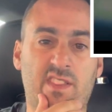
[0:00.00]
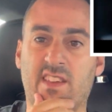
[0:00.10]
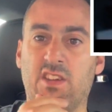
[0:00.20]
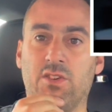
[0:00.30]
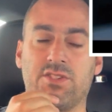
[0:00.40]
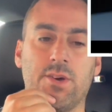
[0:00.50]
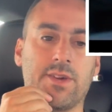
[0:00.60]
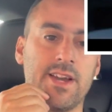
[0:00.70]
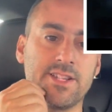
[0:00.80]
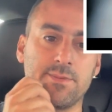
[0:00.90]
I think it looks
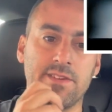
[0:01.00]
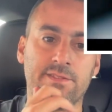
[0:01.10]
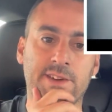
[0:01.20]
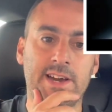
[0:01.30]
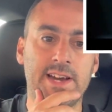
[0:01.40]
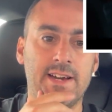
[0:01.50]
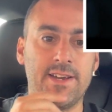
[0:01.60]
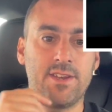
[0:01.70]
okay, to be fair,